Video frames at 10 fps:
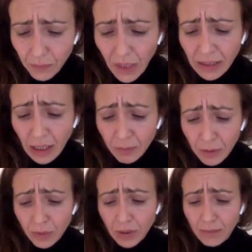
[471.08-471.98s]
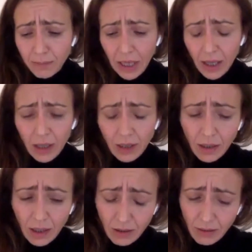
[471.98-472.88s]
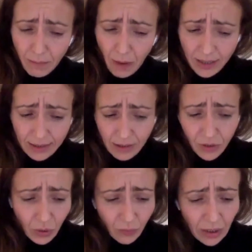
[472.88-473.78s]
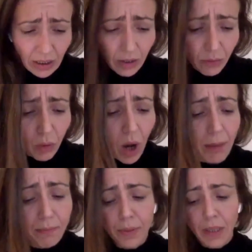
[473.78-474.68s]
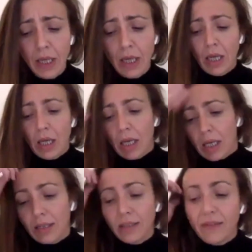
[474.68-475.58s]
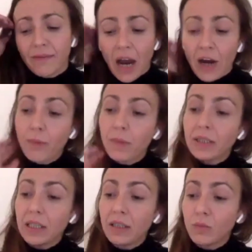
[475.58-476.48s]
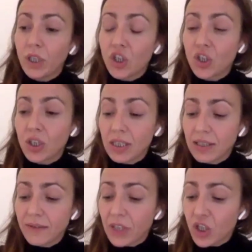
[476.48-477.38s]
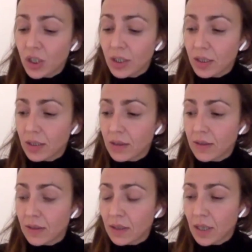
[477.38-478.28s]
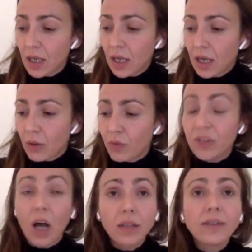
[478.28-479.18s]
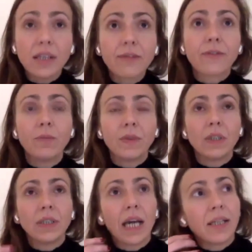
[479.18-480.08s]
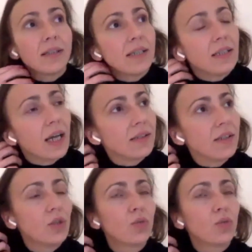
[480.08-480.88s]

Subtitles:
Young people in Bosnia and Herzegovina grow up in an environment in which divisions resulting from the 1990s